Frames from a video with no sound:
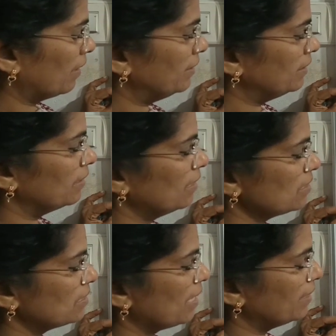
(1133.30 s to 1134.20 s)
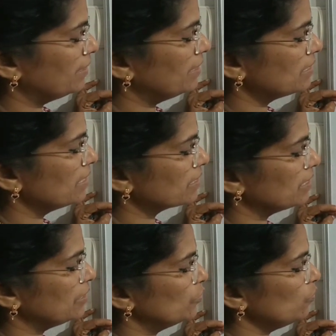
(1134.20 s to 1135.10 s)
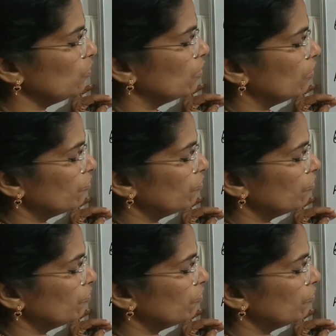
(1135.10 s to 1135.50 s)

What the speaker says: write it as 96 into